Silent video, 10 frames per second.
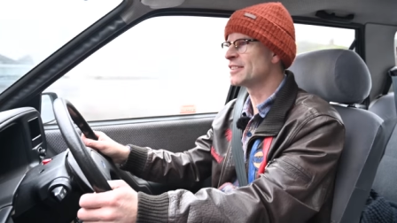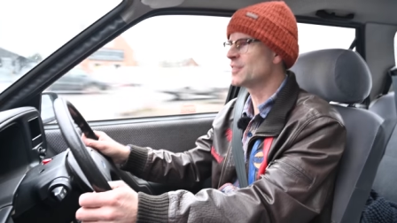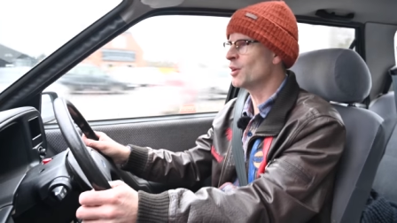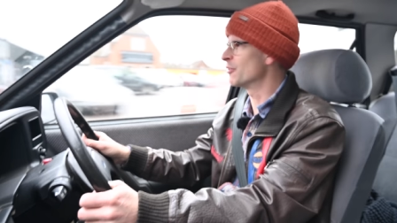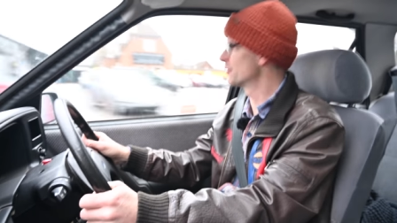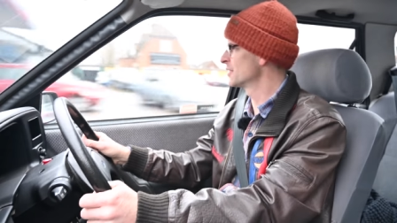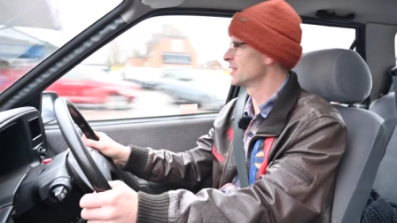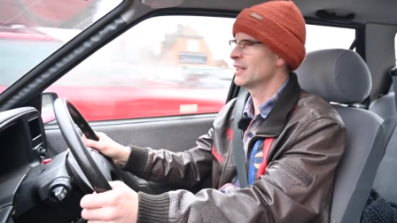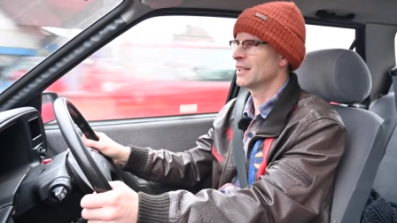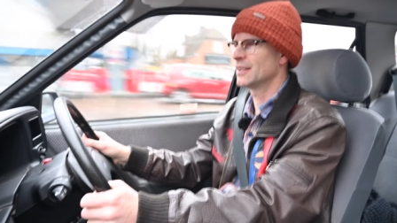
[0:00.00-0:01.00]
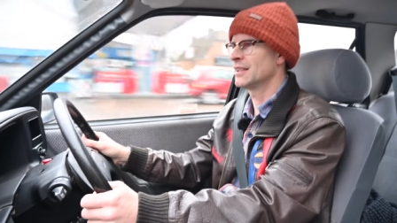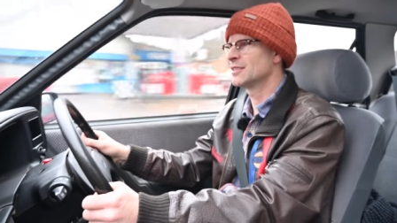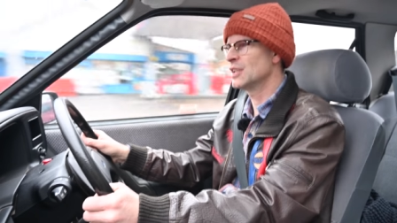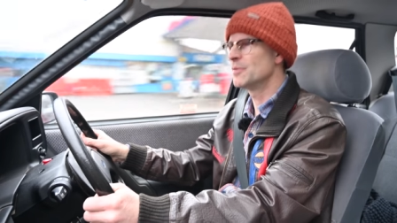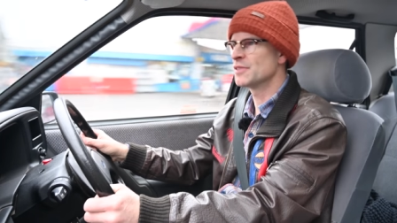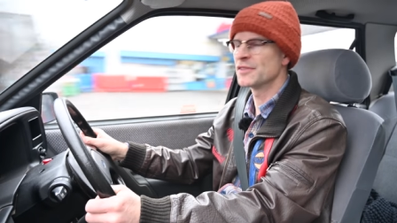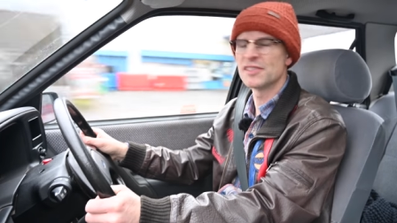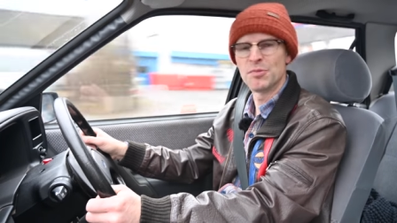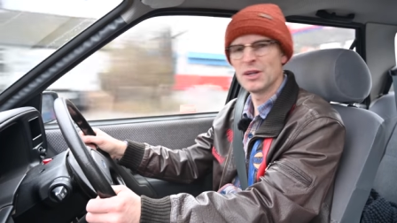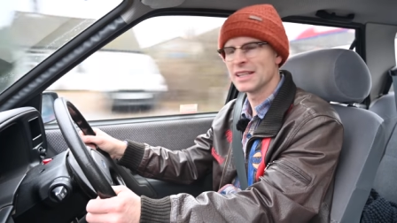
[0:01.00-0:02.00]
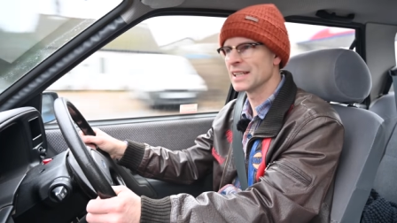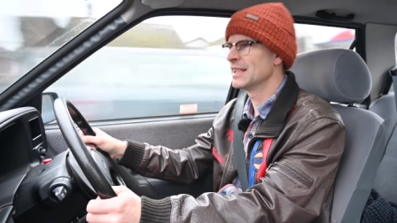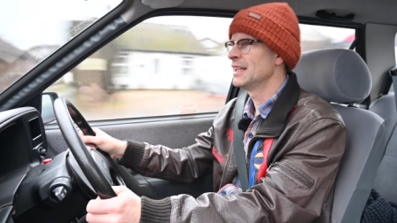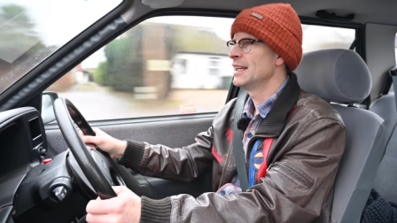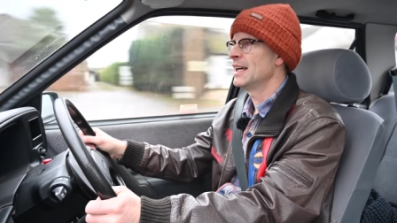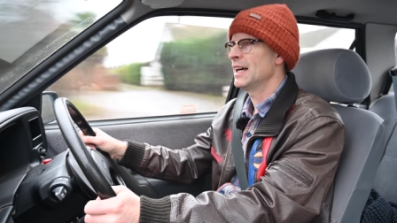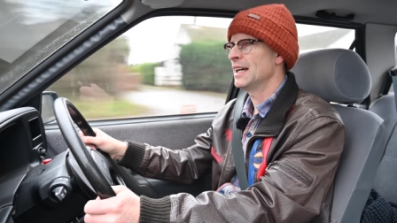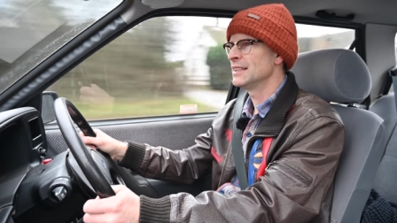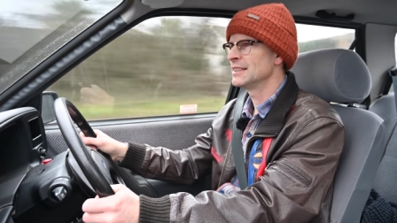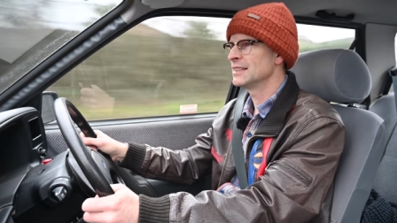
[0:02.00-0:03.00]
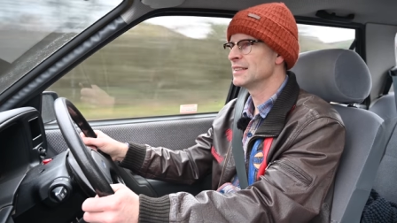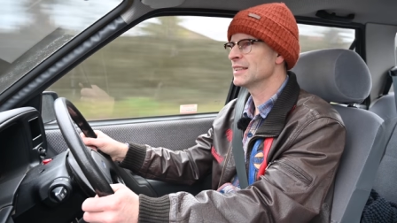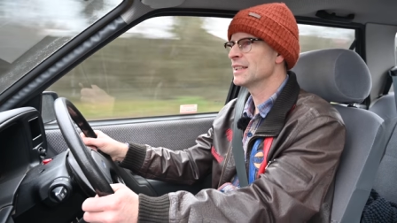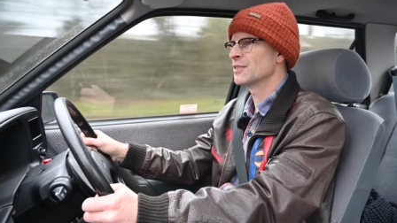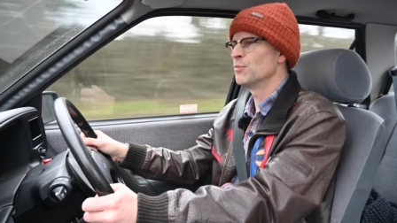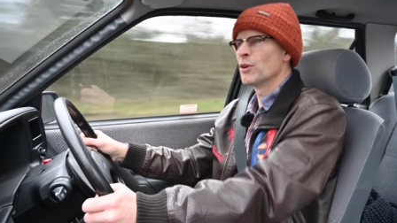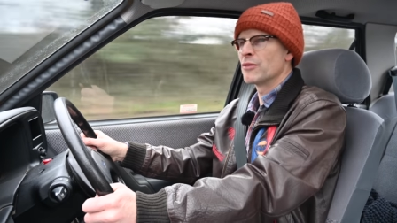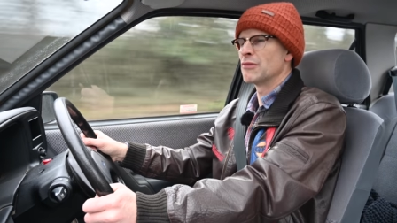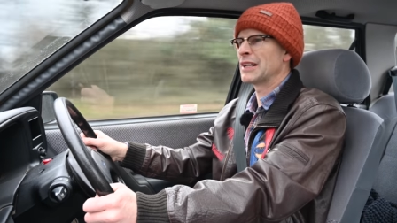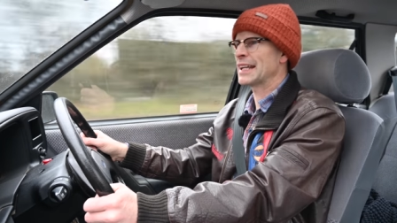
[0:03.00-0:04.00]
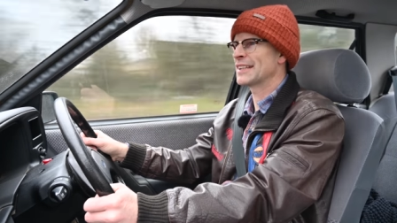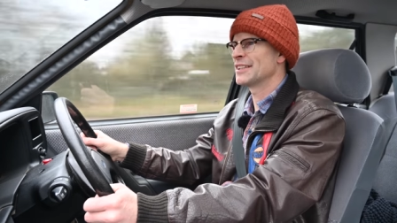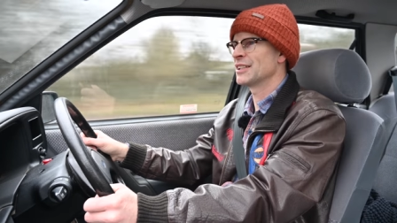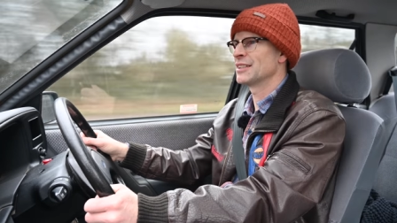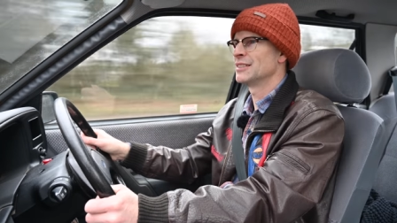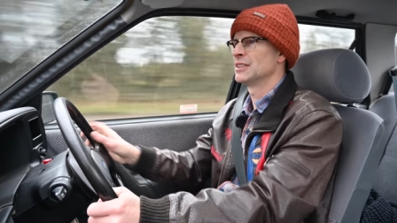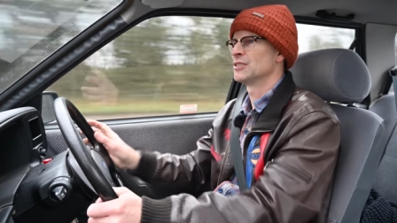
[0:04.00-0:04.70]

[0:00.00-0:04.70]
soft in terms of springing, and uh, yeah, it's more of a relaxing